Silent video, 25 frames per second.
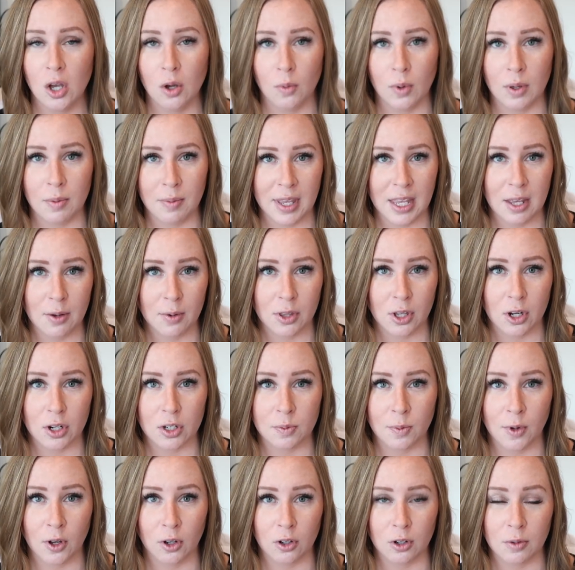We meet with our
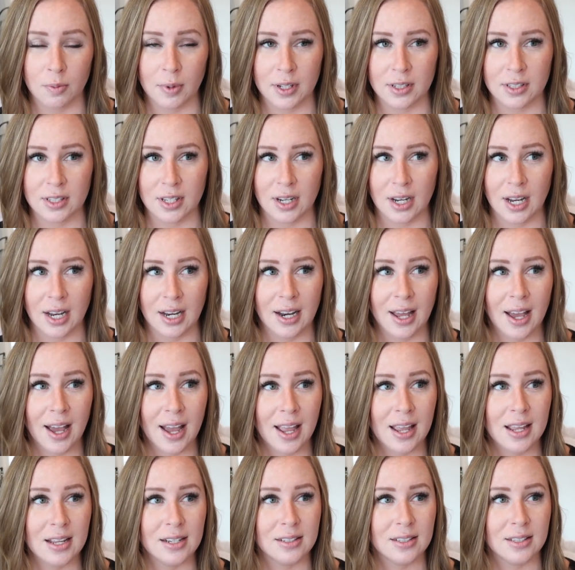small group on Sunday
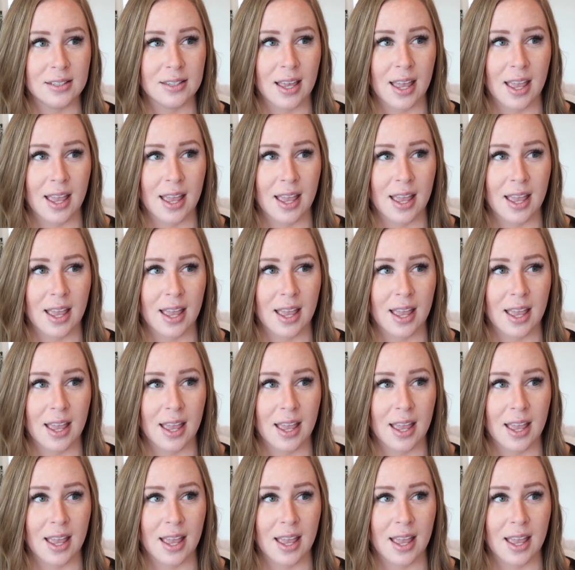nights,